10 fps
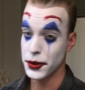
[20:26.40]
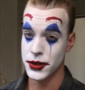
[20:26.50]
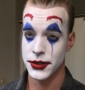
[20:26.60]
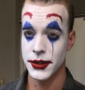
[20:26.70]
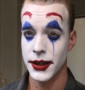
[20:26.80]

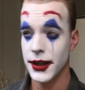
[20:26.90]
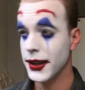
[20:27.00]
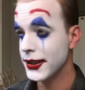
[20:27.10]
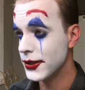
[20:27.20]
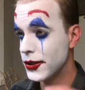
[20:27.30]
personally, I
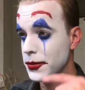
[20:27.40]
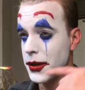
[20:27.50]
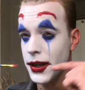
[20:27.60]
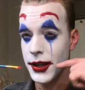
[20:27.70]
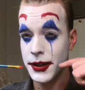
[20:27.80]
like to do
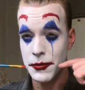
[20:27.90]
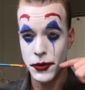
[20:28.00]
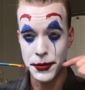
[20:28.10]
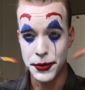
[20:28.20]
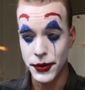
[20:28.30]
mine
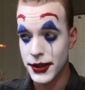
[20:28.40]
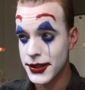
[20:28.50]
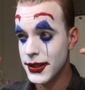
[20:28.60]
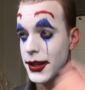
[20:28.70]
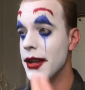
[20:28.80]
more
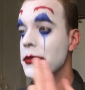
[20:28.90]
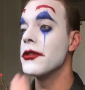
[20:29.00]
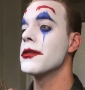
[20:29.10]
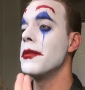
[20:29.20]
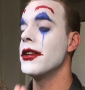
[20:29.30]
pointy, and then
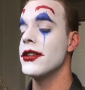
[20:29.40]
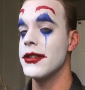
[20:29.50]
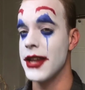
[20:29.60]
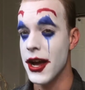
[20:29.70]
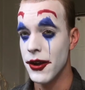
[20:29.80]
we'll smudge
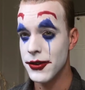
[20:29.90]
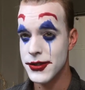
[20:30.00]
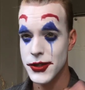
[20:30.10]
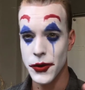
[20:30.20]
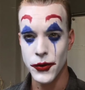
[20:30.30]
it down
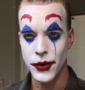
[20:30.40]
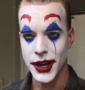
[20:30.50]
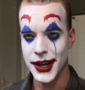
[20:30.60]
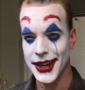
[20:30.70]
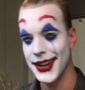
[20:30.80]
so
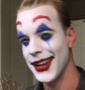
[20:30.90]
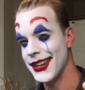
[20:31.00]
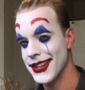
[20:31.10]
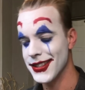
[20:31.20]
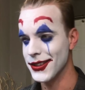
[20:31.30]

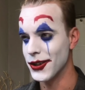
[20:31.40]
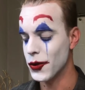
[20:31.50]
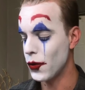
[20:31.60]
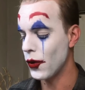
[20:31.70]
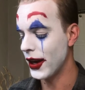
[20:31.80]
it doesn't look
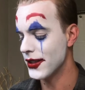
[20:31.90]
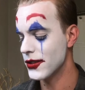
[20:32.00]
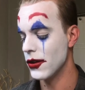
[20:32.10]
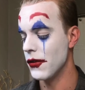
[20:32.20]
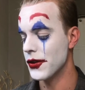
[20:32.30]
quite
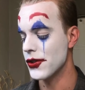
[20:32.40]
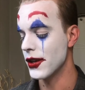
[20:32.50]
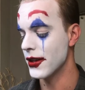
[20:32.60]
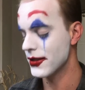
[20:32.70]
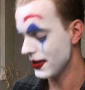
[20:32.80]
so
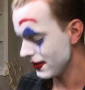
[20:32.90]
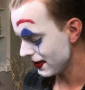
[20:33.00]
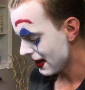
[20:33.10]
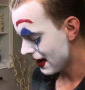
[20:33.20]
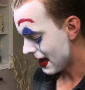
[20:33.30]
overdrawn as
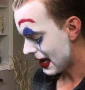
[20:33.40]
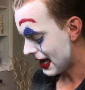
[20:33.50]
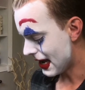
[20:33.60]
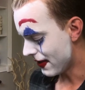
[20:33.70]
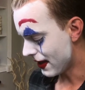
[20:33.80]
his.
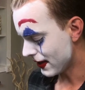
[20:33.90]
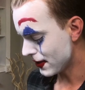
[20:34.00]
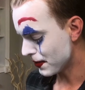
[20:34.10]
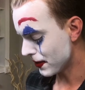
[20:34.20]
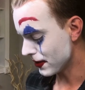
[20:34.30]
That's
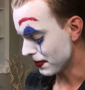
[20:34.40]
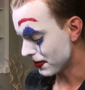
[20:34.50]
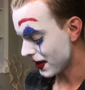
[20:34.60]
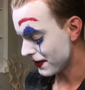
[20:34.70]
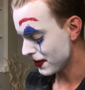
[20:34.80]
just personal
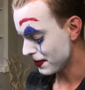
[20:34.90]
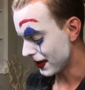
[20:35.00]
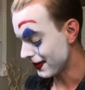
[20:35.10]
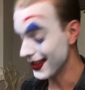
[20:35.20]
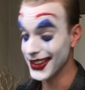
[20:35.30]
preference,
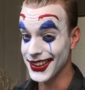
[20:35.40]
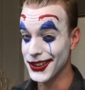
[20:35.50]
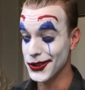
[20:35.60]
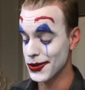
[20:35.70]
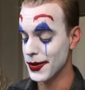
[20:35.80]
but I really think
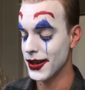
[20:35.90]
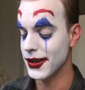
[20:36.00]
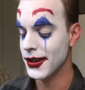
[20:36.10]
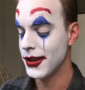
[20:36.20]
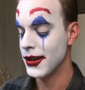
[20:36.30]
it looks
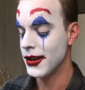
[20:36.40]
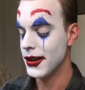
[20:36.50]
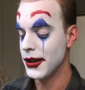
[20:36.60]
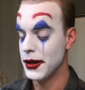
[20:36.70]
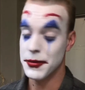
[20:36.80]

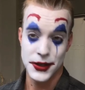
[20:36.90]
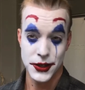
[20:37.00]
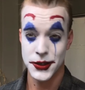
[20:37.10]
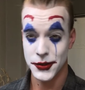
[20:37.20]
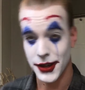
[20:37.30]
better. But
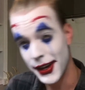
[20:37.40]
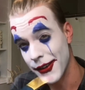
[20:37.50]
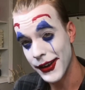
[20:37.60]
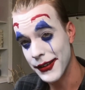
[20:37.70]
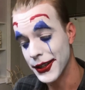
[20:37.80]
you can do
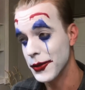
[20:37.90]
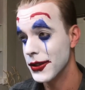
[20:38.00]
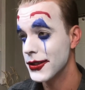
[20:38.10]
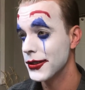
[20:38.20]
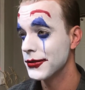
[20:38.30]
however you
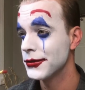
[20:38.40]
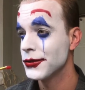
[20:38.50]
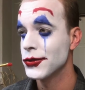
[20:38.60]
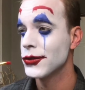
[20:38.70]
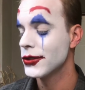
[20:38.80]
want
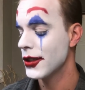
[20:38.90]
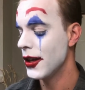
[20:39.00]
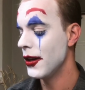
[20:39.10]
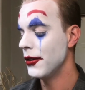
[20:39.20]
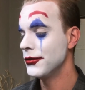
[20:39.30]
to.
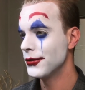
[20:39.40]
So.